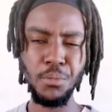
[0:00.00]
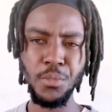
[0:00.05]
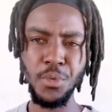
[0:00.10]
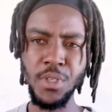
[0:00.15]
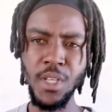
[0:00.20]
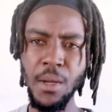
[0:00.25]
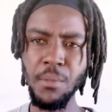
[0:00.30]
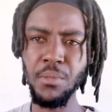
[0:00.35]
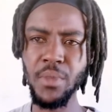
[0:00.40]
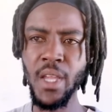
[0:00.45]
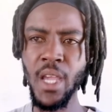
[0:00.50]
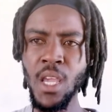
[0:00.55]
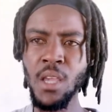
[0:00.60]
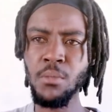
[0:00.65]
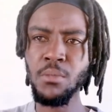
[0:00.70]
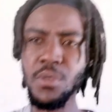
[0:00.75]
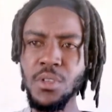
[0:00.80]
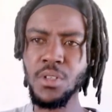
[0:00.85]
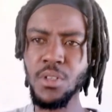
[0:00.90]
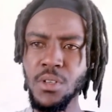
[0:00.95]

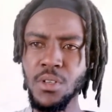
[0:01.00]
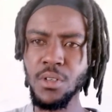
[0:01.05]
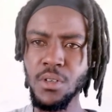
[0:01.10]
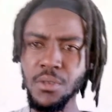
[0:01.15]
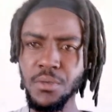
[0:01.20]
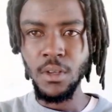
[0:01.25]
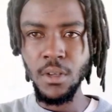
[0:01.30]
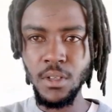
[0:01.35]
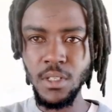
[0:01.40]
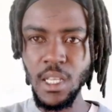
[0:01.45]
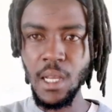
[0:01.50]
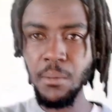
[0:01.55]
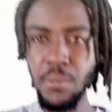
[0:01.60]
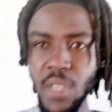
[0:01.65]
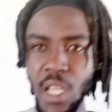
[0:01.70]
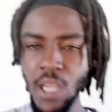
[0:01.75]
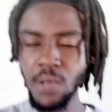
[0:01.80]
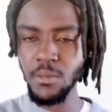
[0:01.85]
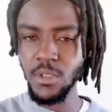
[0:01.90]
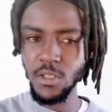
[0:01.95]

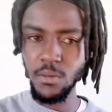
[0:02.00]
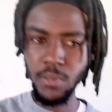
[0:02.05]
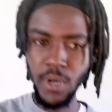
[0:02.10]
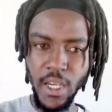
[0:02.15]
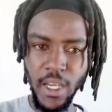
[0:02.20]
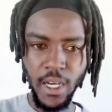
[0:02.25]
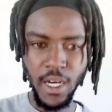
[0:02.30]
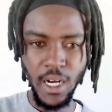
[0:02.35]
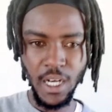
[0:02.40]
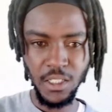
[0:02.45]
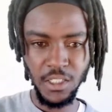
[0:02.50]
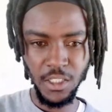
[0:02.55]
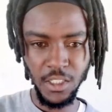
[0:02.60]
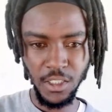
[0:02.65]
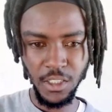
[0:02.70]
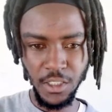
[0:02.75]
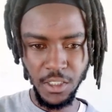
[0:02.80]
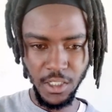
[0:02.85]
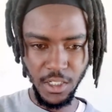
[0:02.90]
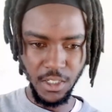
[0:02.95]
sometimes my
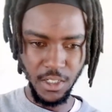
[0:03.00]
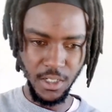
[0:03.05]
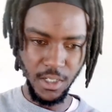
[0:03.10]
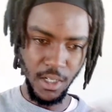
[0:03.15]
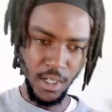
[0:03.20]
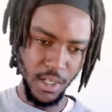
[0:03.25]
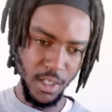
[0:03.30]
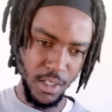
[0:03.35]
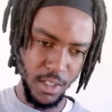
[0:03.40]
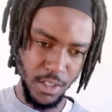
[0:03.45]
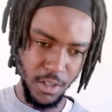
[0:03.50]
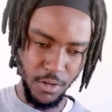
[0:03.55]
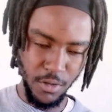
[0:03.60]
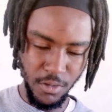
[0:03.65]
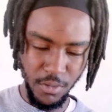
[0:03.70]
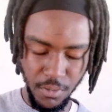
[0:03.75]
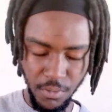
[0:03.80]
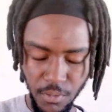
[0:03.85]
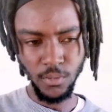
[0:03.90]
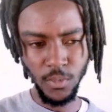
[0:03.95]
heart's just like, you
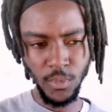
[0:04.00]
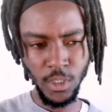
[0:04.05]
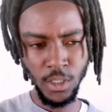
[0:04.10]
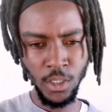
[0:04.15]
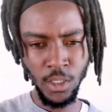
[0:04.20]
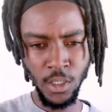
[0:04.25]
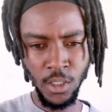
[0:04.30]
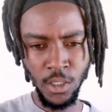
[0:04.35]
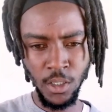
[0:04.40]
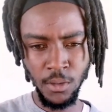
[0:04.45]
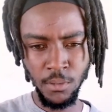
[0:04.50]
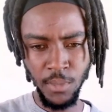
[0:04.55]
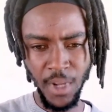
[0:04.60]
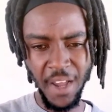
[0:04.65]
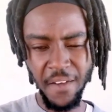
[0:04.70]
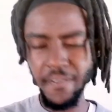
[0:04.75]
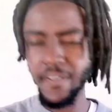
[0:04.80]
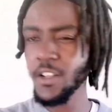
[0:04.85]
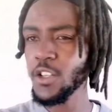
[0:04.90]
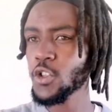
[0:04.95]
know,
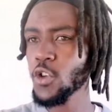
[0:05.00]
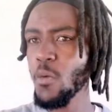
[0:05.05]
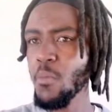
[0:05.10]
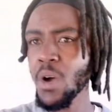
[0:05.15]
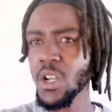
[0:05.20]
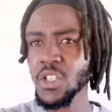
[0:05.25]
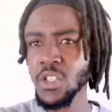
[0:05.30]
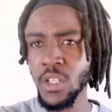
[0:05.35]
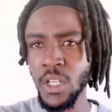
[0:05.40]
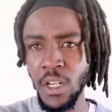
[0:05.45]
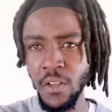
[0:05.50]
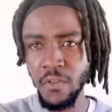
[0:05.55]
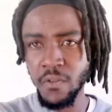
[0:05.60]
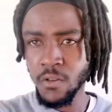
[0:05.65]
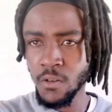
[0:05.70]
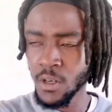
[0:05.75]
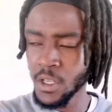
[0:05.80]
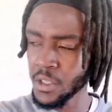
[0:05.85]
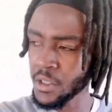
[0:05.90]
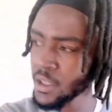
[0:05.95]
I feel so much
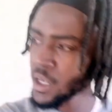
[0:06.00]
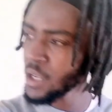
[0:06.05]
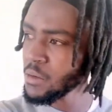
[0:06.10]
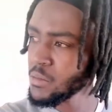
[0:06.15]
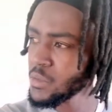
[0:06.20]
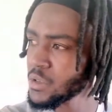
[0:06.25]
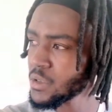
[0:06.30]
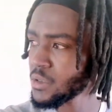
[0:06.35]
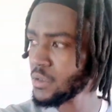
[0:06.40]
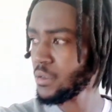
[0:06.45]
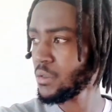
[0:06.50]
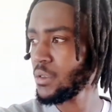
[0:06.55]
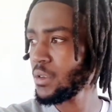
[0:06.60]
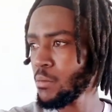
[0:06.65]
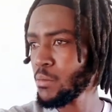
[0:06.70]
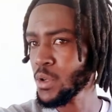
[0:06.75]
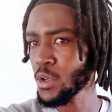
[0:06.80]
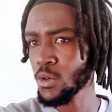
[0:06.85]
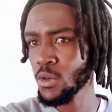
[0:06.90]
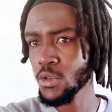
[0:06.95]
grateful at times
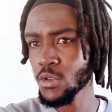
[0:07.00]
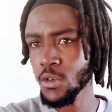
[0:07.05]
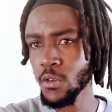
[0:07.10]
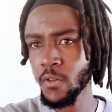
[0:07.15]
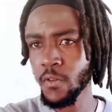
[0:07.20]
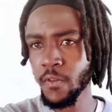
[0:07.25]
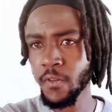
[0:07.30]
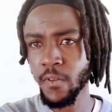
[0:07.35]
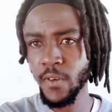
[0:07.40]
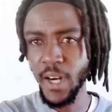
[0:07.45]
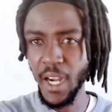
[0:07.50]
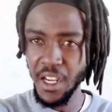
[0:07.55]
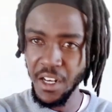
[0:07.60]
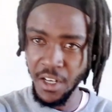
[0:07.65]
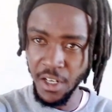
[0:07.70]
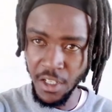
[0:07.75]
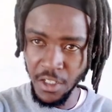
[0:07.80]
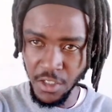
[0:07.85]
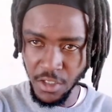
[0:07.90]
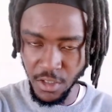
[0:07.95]
because of
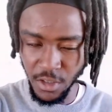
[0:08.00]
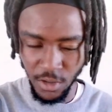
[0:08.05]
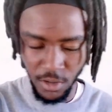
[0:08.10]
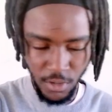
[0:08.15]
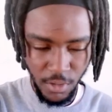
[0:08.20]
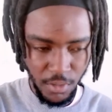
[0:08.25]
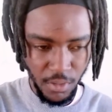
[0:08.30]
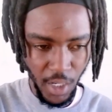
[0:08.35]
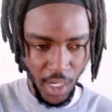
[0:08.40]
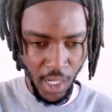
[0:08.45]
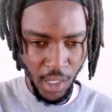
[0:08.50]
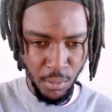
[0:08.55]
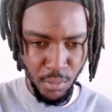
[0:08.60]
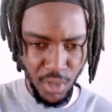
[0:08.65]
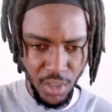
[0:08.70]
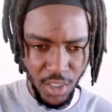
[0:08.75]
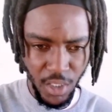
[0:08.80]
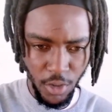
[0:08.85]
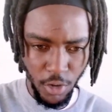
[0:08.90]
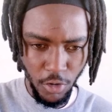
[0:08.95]
kindness, you know. I
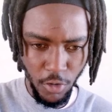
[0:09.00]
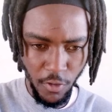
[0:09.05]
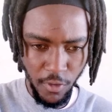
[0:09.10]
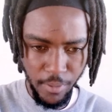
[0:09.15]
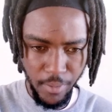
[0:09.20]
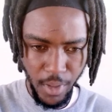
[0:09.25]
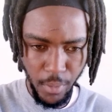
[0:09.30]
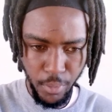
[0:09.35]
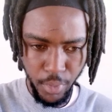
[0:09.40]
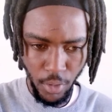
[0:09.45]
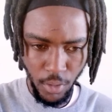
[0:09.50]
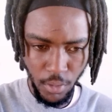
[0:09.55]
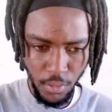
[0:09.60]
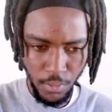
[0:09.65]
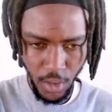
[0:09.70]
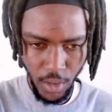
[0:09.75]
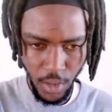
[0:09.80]
meet a lot of people,